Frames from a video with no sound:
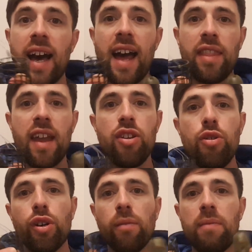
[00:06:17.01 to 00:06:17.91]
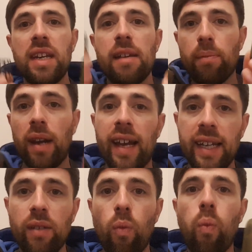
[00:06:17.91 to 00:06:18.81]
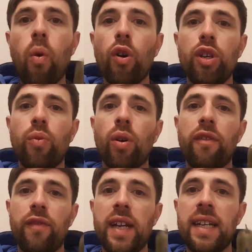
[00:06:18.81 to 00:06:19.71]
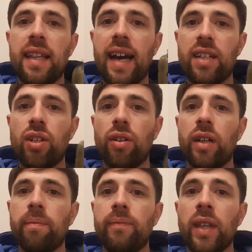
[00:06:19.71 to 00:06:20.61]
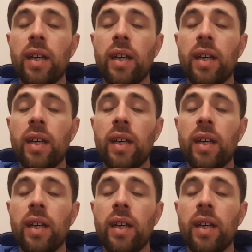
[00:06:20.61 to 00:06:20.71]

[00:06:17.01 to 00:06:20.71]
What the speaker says: and then you can manipulate what you want to feed at that time.